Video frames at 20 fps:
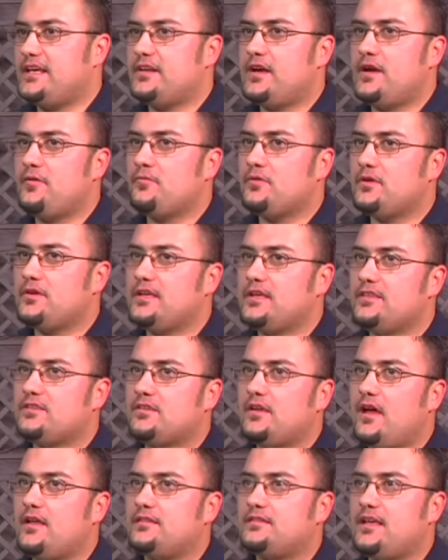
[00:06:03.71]
You know, I really
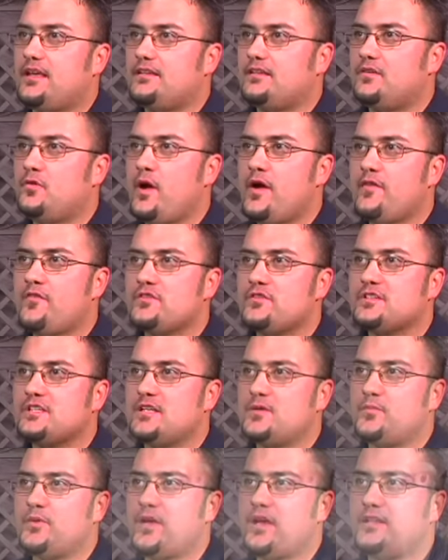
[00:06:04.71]
thought that whoever's
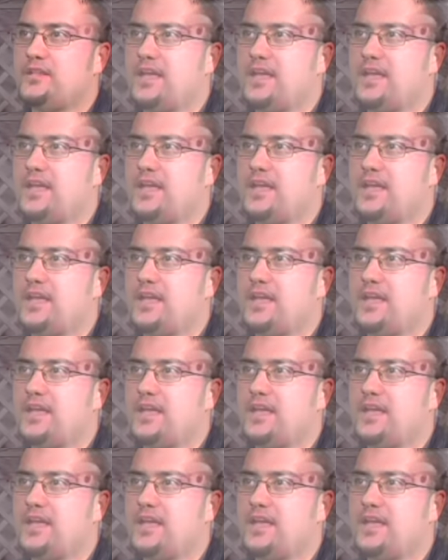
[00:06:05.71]
going to play